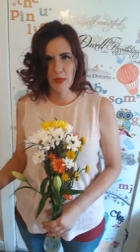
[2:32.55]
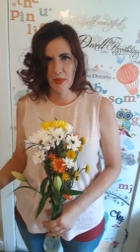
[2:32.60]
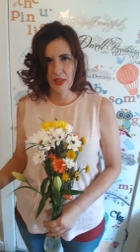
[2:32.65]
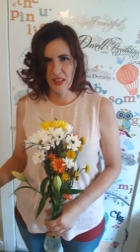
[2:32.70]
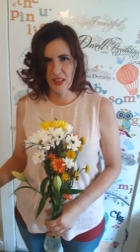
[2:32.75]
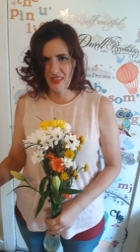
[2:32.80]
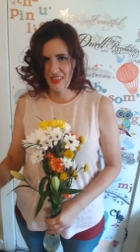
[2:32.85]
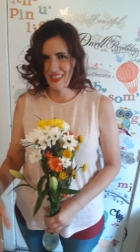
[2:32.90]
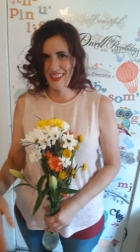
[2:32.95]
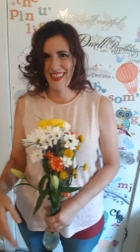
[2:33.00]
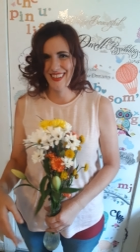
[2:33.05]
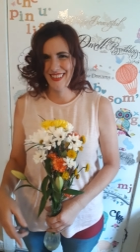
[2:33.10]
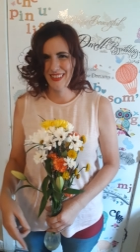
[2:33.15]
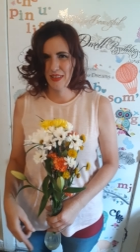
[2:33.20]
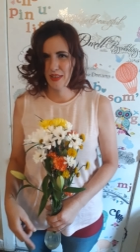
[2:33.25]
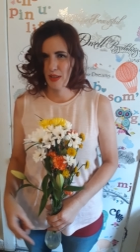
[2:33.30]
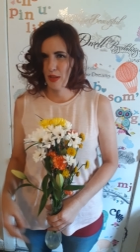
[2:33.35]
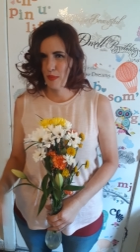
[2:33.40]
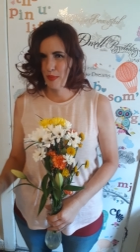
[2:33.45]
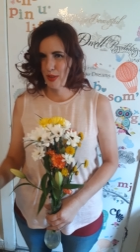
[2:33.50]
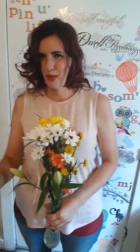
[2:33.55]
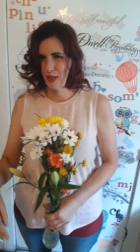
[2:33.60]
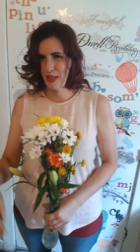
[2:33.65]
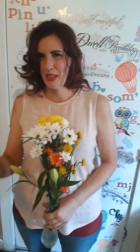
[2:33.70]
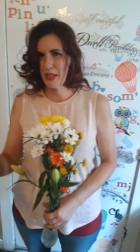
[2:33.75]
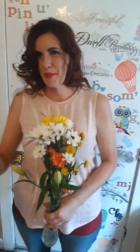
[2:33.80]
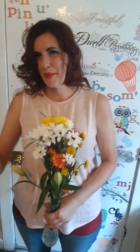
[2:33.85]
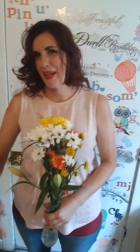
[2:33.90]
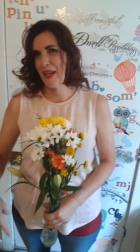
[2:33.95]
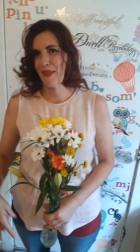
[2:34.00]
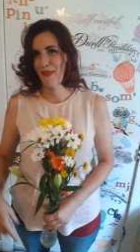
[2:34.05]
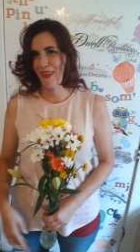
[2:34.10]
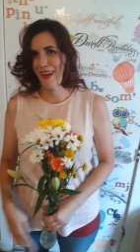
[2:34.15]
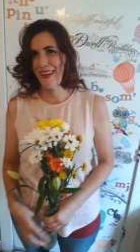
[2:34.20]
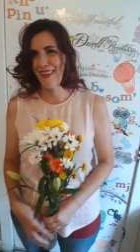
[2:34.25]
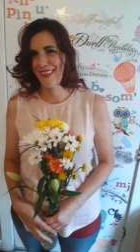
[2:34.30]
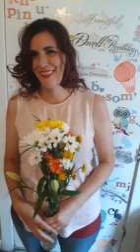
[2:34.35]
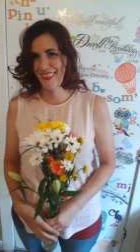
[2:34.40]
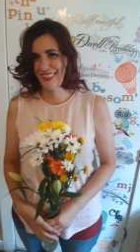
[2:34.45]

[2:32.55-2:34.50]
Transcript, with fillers: but you said, you know, beauty is pain, right?